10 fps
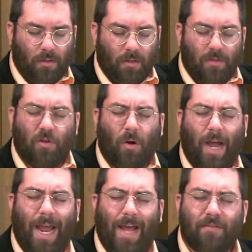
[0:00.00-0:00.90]
And so
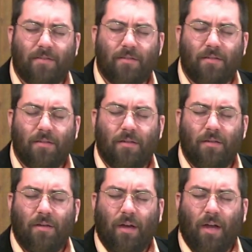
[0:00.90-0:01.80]
I ask,
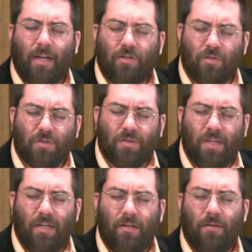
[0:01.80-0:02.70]
I
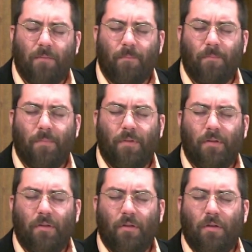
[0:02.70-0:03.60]
intercede
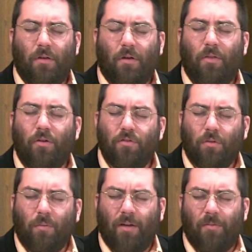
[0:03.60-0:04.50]
on those
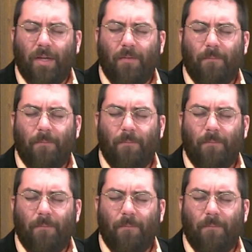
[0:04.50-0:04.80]
around me